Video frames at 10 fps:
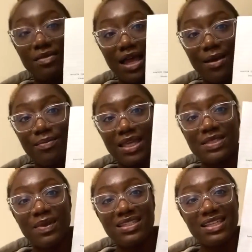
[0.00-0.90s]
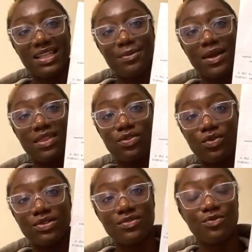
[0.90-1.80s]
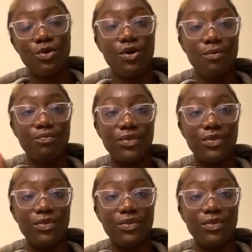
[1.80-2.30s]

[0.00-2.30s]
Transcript: map is basically my thoughts of what